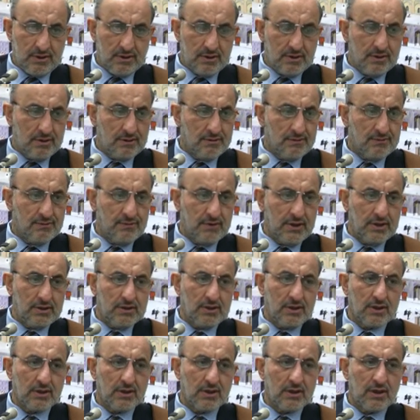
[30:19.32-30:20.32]

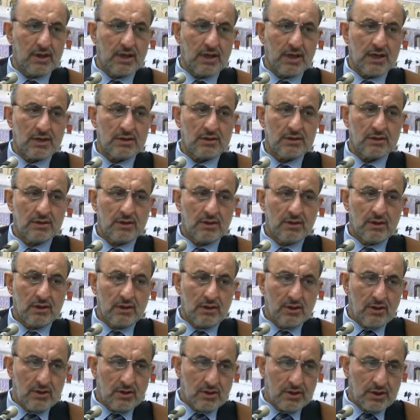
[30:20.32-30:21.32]
feeding and
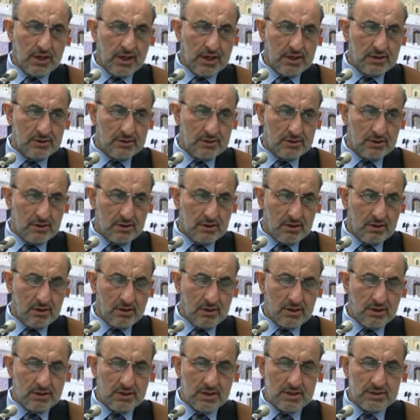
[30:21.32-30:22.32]
get,
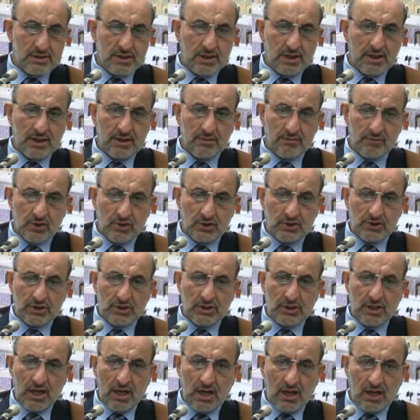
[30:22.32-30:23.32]
let us say, emotion
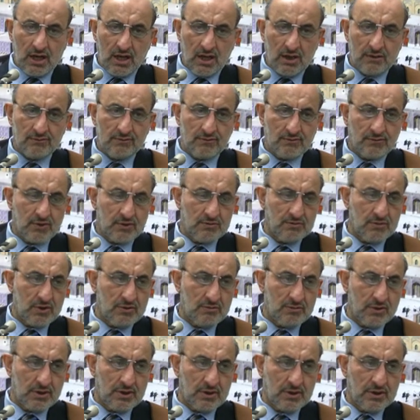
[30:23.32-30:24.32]
and love from the
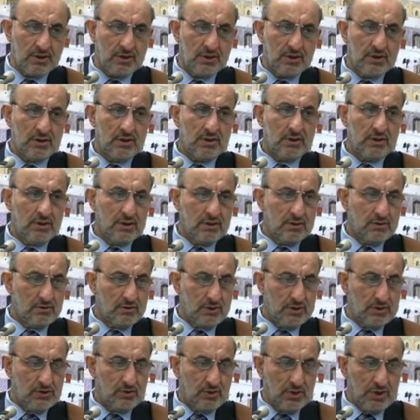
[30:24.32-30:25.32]
mother,
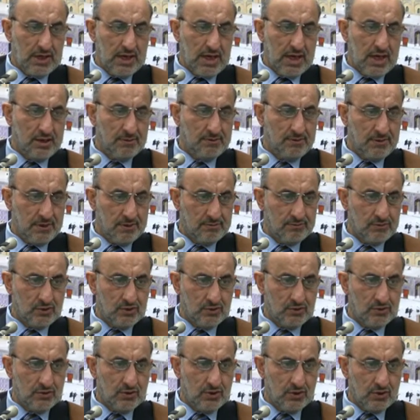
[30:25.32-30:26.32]
which will help him
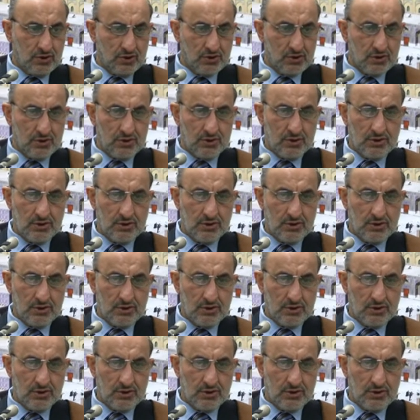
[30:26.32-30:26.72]
to grow